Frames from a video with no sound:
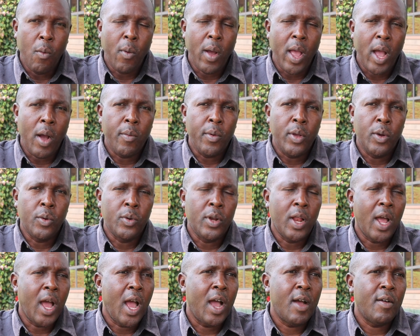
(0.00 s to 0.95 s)
where we
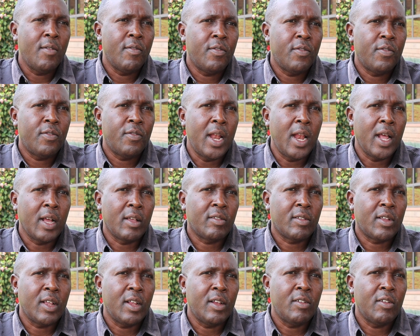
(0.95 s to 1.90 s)
would have an
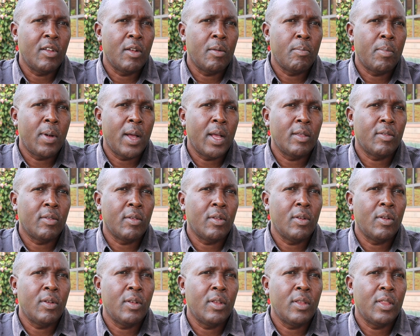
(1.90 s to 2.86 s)
extension
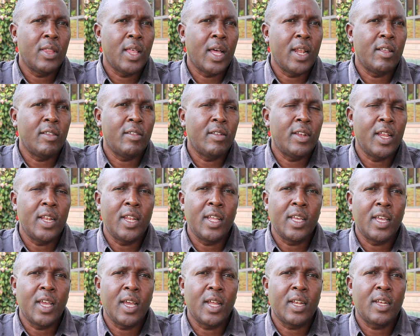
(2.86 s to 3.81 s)
person that is
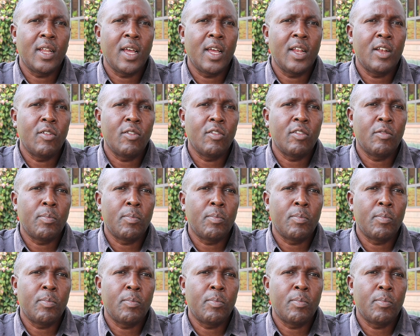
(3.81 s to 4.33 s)
dedicated to